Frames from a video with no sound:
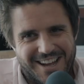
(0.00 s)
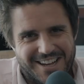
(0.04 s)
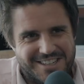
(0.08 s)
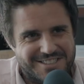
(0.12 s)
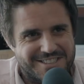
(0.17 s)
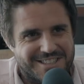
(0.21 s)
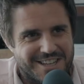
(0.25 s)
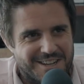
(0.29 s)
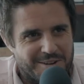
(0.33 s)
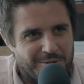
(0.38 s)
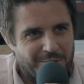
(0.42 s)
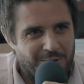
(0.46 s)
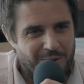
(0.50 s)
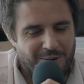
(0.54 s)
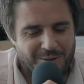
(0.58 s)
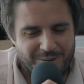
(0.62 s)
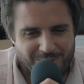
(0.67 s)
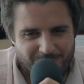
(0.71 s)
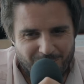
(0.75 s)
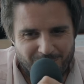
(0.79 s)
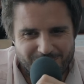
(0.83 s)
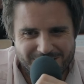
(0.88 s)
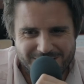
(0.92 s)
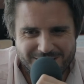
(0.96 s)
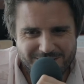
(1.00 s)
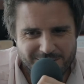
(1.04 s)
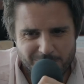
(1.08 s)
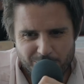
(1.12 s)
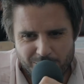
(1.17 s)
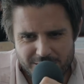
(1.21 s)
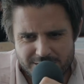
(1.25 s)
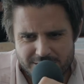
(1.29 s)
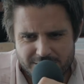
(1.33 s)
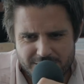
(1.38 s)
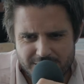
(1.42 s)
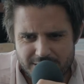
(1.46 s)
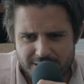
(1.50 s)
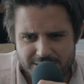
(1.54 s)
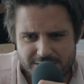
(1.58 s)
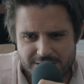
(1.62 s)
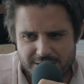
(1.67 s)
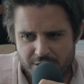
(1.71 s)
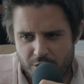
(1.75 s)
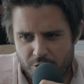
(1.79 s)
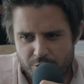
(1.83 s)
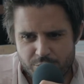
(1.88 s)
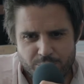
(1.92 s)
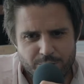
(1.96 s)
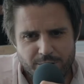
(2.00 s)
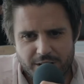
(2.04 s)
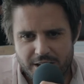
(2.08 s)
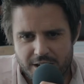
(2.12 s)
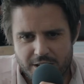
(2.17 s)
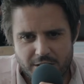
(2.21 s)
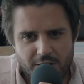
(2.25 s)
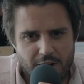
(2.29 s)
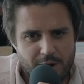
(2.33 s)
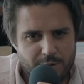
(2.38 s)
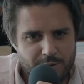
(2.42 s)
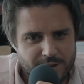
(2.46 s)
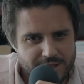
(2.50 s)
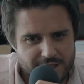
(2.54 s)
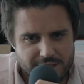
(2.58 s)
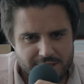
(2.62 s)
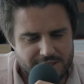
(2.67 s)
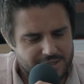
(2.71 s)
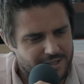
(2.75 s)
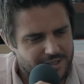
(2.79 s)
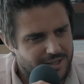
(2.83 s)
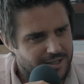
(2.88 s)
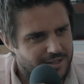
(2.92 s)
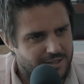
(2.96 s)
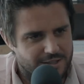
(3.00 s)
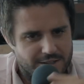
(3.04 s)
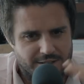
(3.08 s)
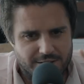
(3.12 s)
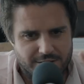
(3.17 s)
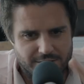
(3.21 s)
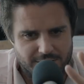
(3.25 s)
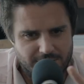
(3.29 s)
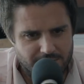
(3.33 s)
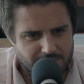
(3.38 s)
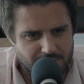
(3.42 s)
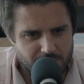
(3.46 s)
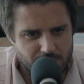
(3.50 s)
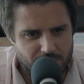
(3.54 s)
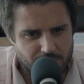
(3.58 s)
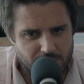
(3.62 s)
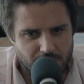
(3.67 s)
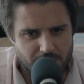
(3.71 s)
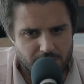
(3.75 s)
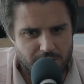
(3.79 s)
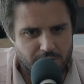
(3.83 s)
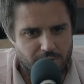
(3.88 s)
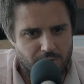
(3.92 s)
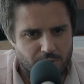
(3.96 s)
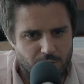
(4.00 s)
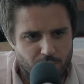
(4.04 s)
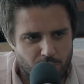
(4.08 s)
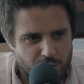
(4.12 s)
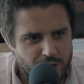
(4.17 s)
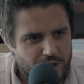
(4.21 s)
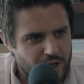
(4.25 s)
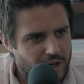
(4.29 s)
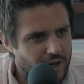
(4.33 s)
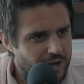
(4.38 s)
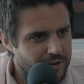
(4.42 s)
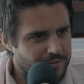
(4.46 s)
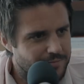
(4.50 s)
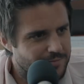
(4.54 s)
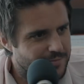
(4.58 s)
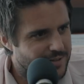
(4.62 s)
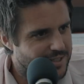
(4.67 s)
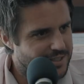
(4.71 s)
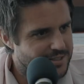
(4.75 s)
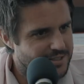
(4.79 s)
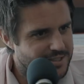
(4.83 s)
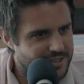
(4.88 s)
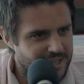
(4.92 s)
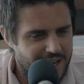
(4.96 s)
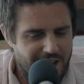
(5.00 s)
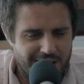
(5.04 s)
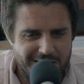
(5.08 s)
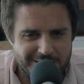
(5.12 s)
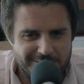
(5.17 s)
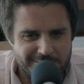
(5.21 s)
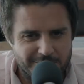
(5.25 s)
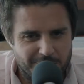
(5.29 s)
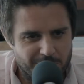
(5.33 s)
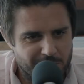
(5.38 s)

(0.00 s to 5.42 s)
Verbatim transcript: It's like, what's what's this? And are you getting along with it? It's like, look, we're good inside.